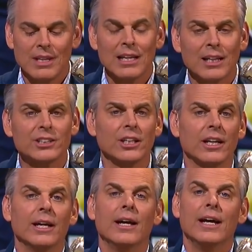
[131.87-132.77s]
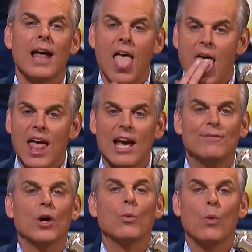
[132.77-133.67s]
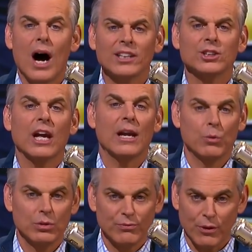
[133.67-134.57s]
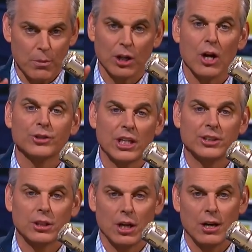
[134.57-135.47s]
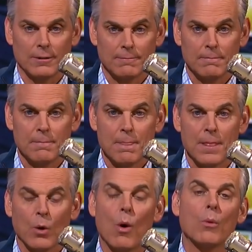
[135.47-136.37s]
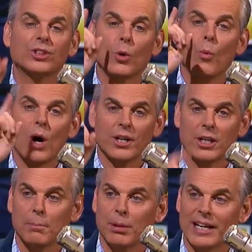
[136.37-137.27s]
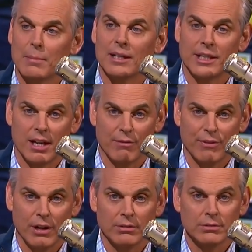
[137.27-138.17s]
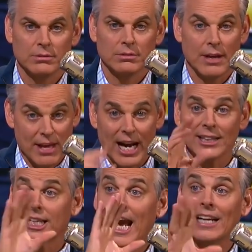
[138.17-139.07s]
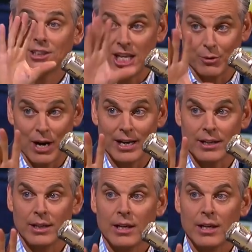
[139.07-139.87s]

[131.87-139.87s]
Listen, if you watched in football all season long, what was the one complaint about the NFL? Okay, they got the catch thing right.